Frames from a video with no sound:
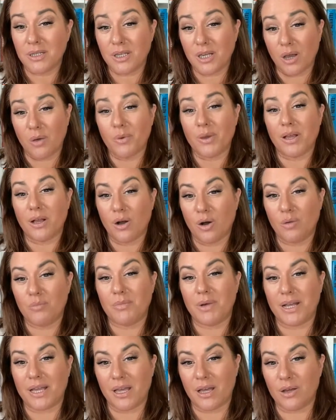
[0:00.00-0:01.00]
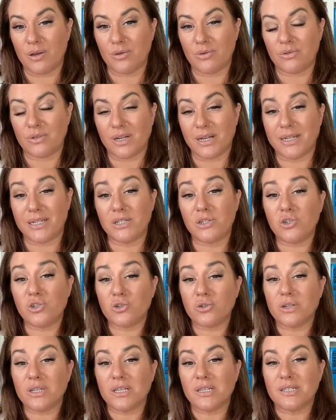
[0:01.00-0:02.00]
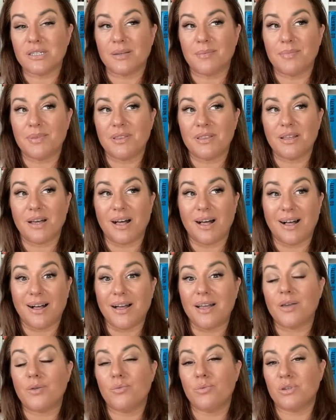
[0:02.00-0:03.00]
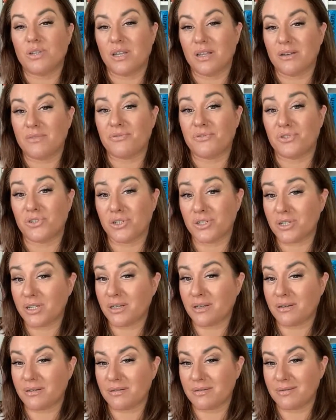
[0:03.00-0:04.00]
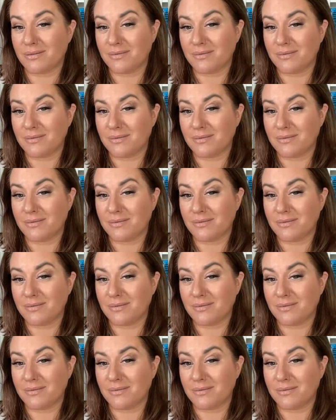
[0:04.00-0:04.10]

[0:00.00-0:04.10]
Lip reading: going on my own and enjoying something that I would love to do.